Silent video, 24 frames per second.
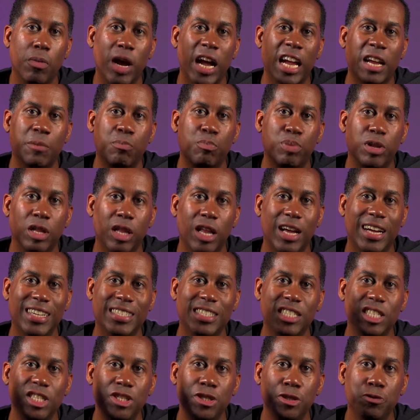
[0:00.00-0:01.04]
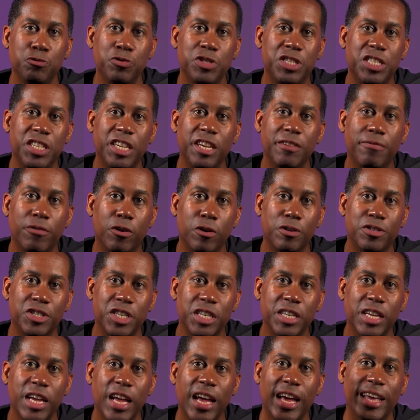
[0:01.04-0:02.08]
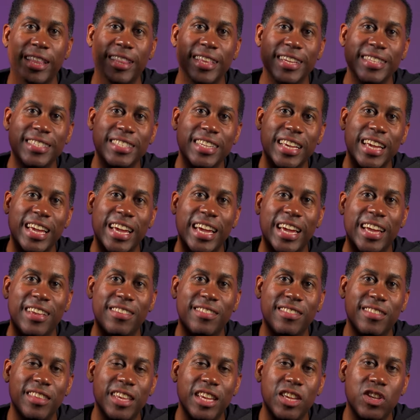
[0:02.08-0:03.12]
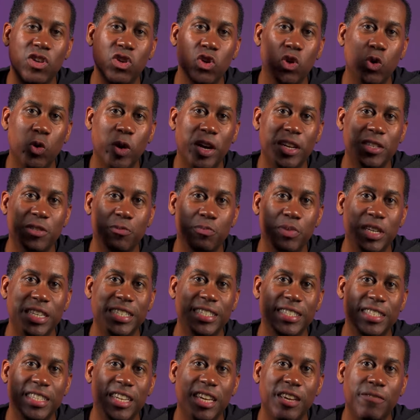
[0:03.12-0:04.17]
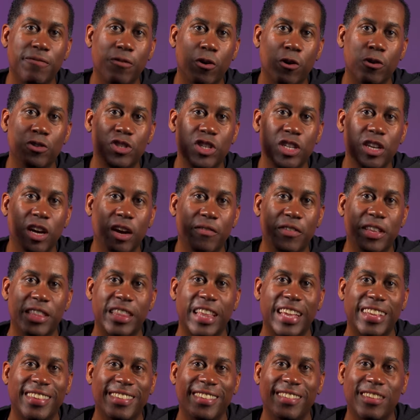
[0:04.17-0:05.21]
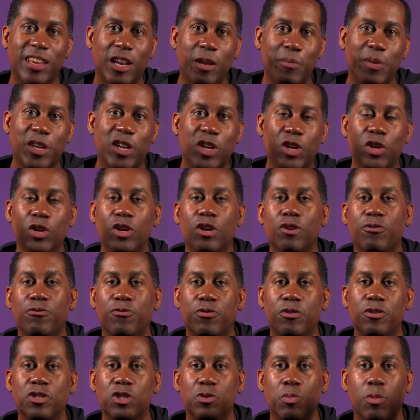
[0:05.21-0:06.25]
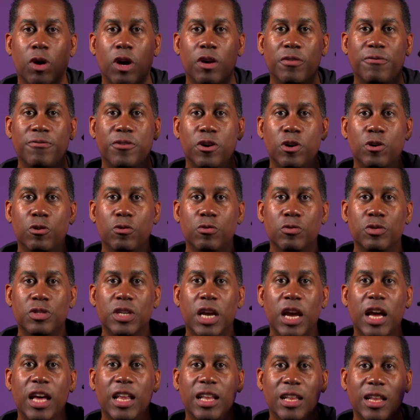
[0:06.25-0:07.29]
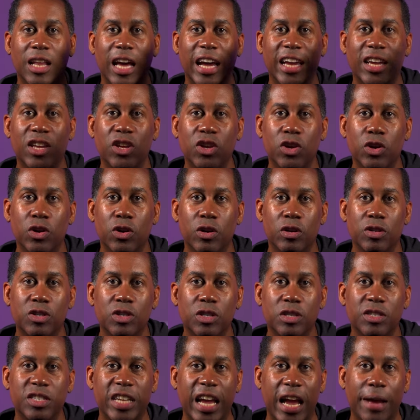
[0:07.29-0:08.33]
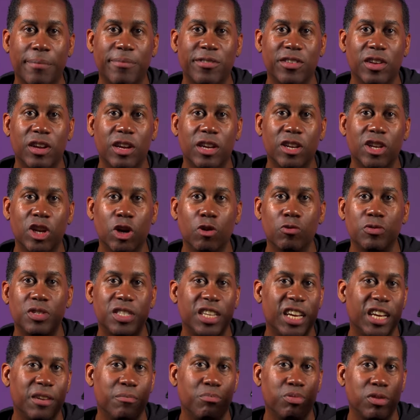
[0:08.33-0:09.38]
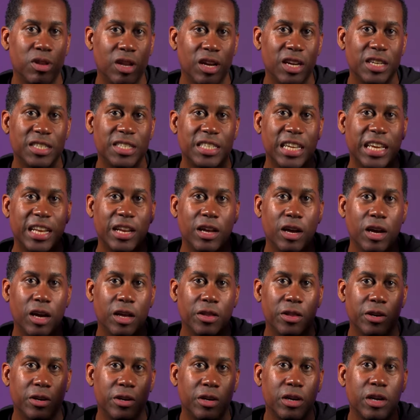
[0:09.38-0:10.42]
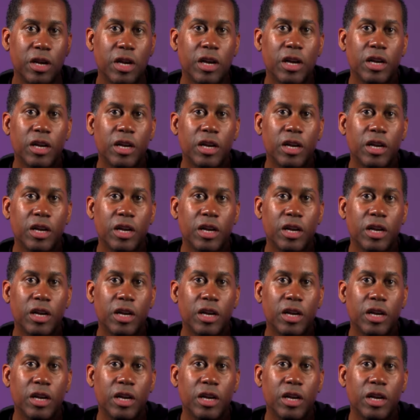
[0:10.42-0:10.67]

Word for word: Mic Plus UC version. This is the USB-C version of it. This is going to be good for smartphones like your Samsung Note 10 Plus and other